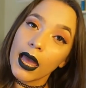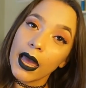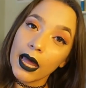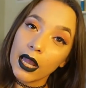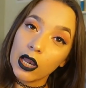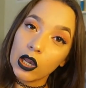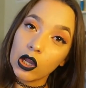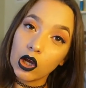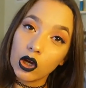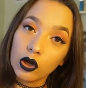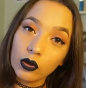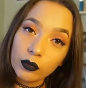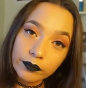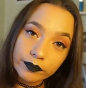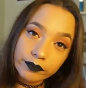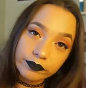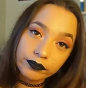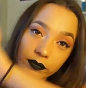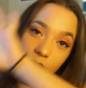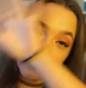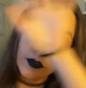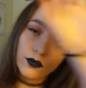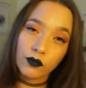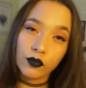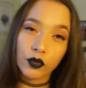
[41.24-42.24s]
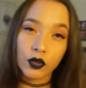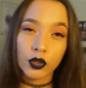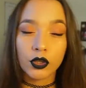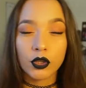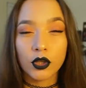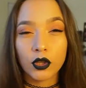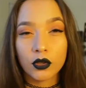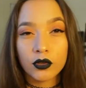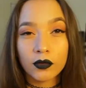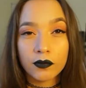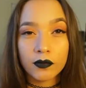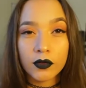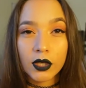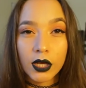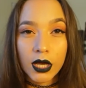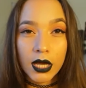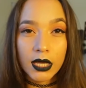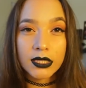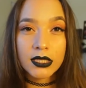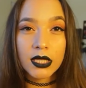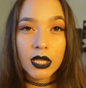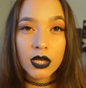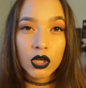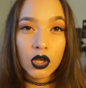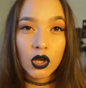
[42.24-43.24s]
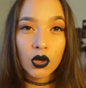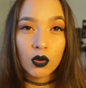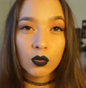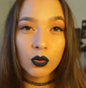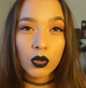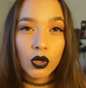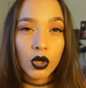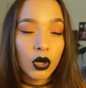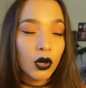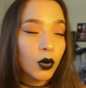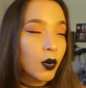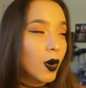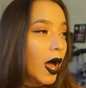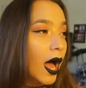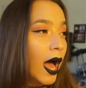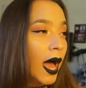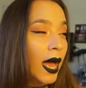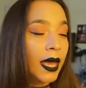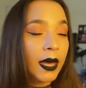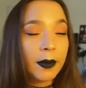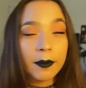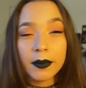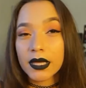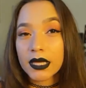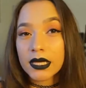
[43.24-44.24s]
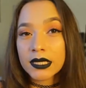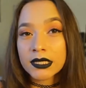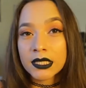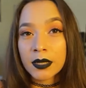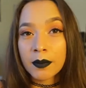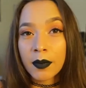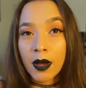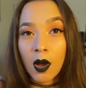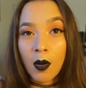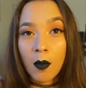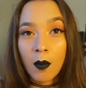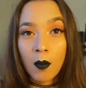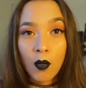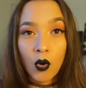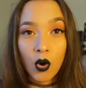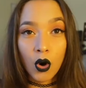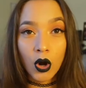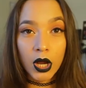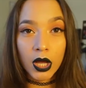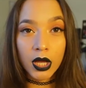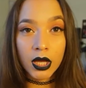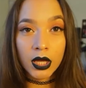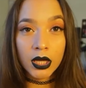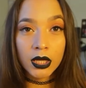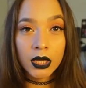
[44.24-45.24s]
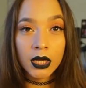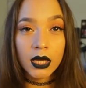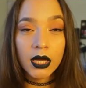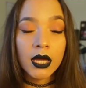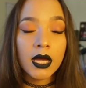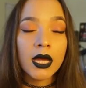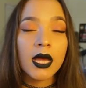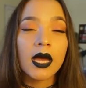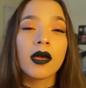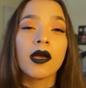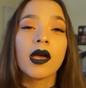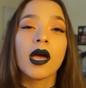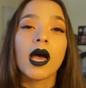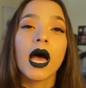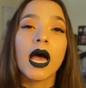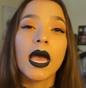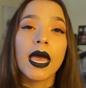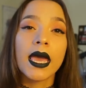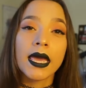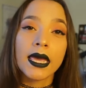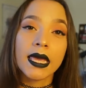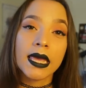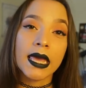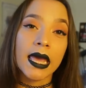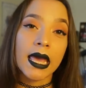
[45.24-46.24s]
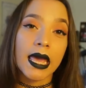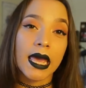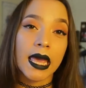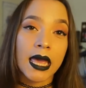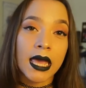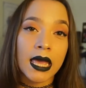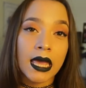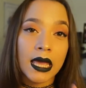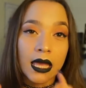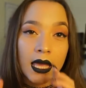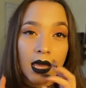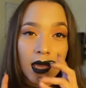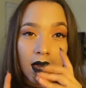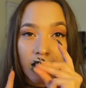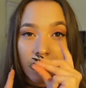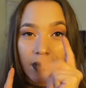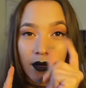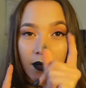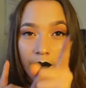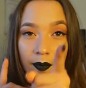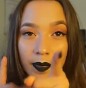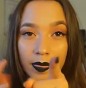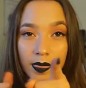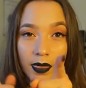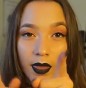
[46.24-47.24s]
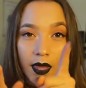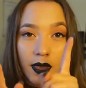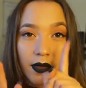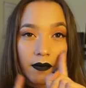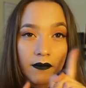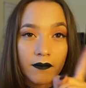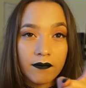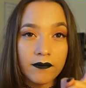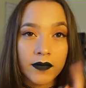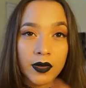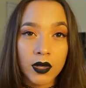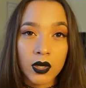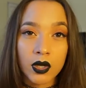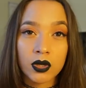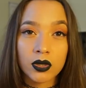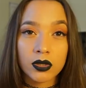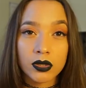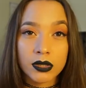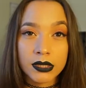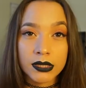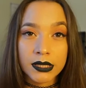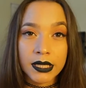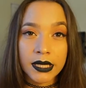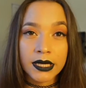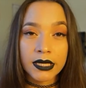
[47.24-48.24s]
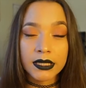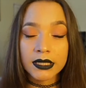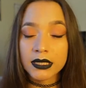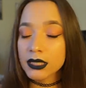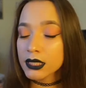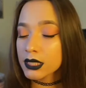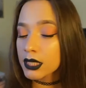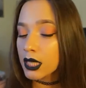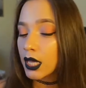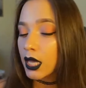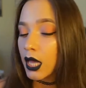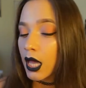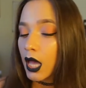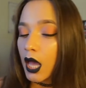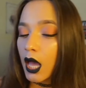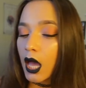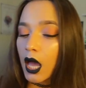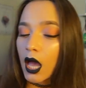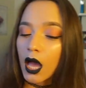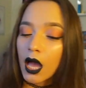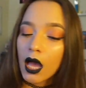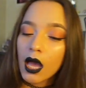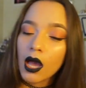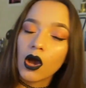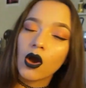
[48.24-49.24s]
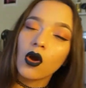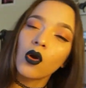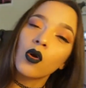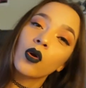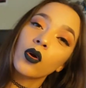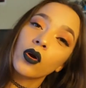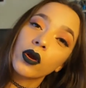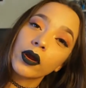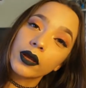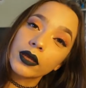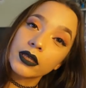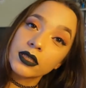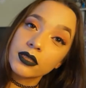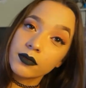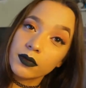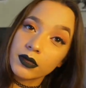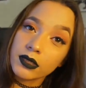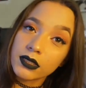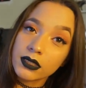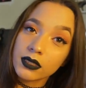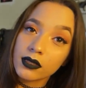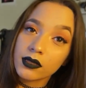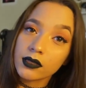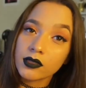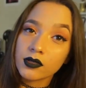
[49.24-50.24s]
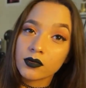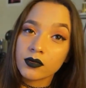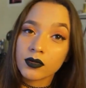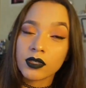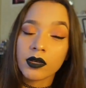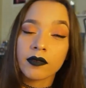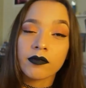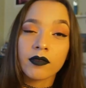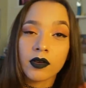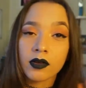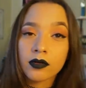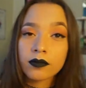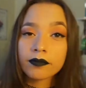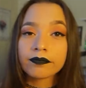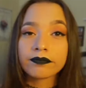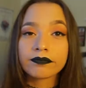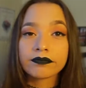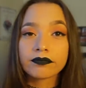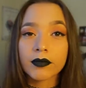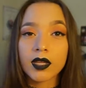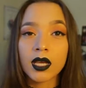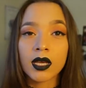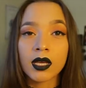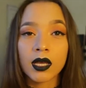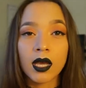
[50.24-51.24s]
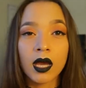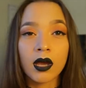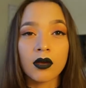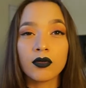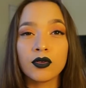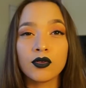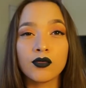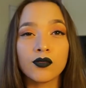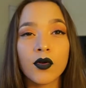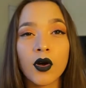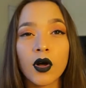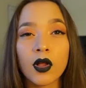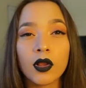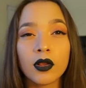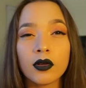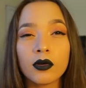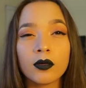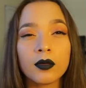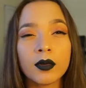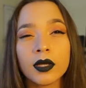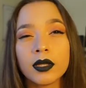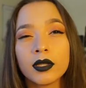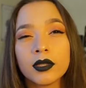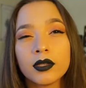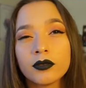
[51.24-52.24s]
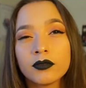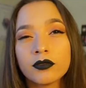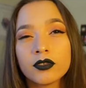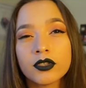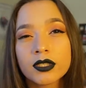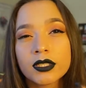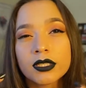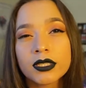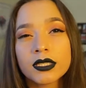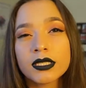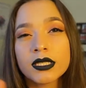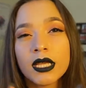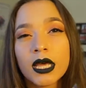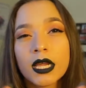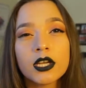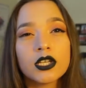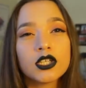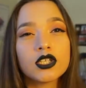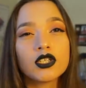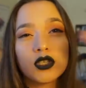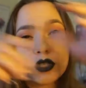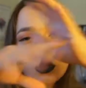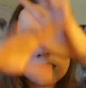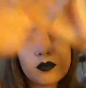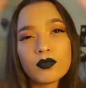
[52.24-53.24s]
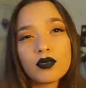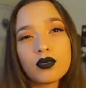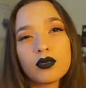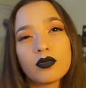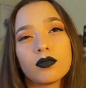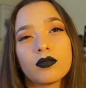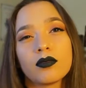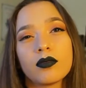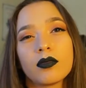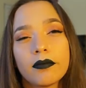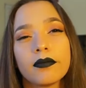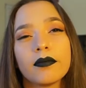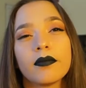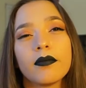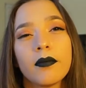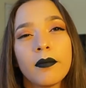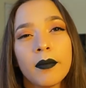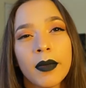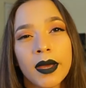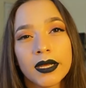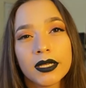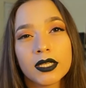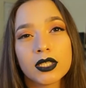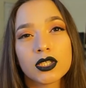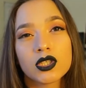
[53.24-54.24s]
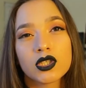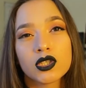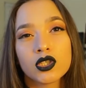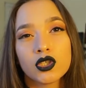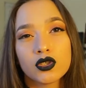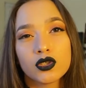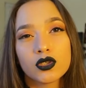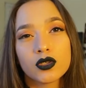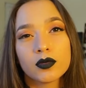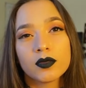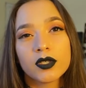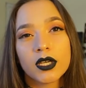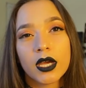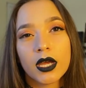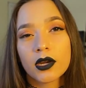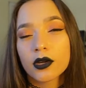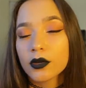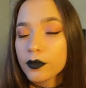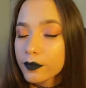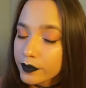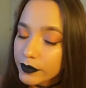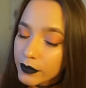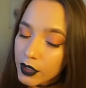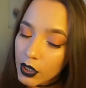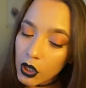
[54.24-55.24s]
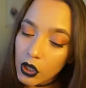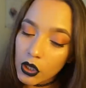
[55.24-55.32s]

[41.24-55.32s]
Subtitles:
Hello, for those of you guys that don't know, I am Isabel Mora, aka Fitgirlslays, or IsabelSlays, whichever account you follow, and you've just decided to just put my YouTube channel.